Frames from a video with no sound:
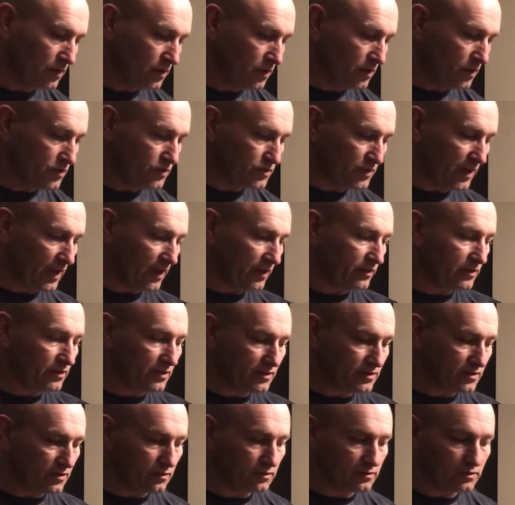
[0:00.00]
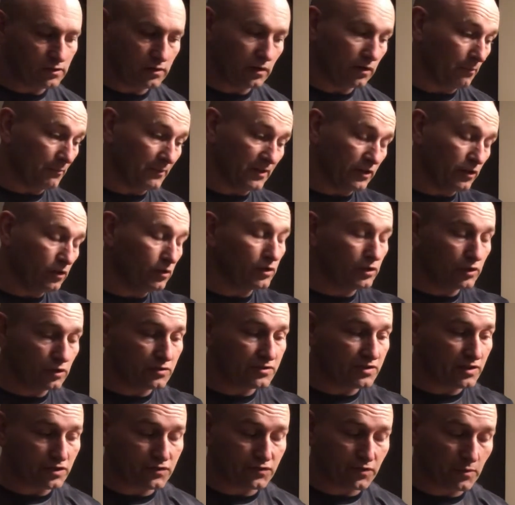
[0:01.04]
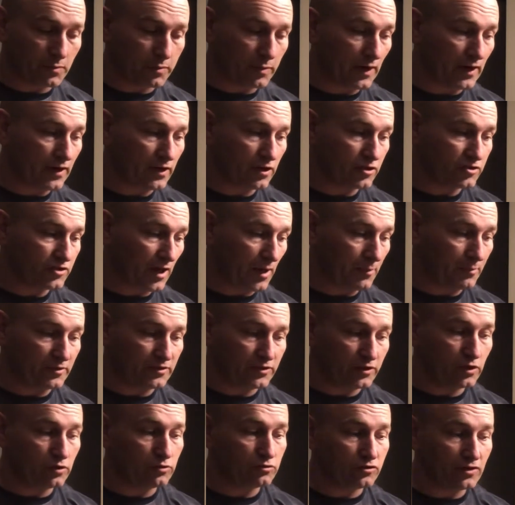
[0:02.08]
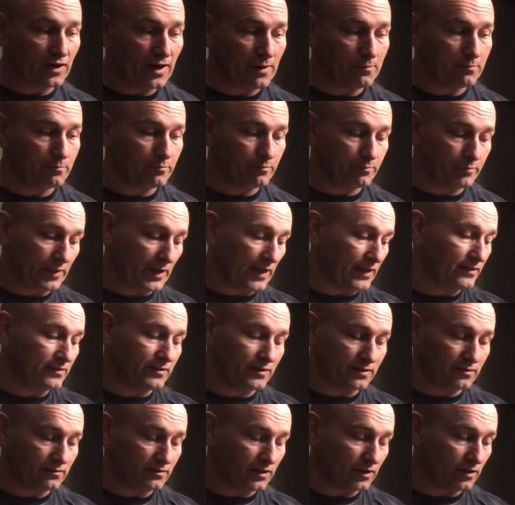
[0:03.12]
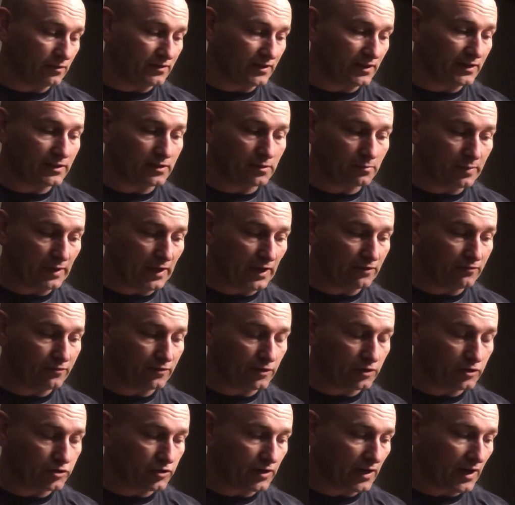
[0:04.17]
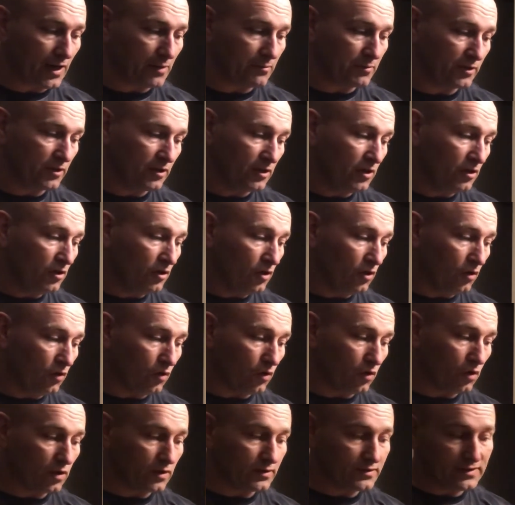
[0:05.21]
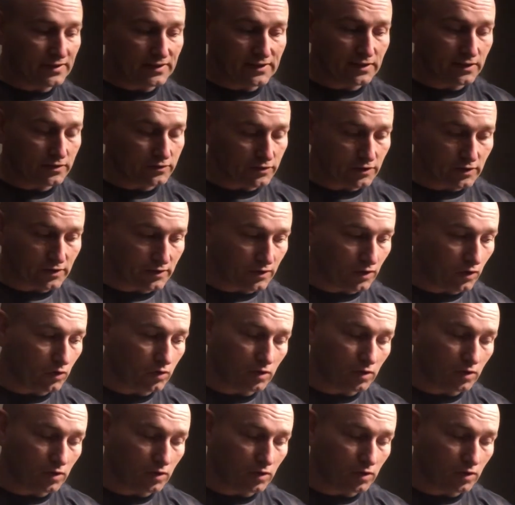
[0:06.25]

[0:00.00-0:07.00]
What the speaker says: So yeah, you could use this for predator trapping too. Trap bed, digging a bed for a trap, or digging a dirt hole,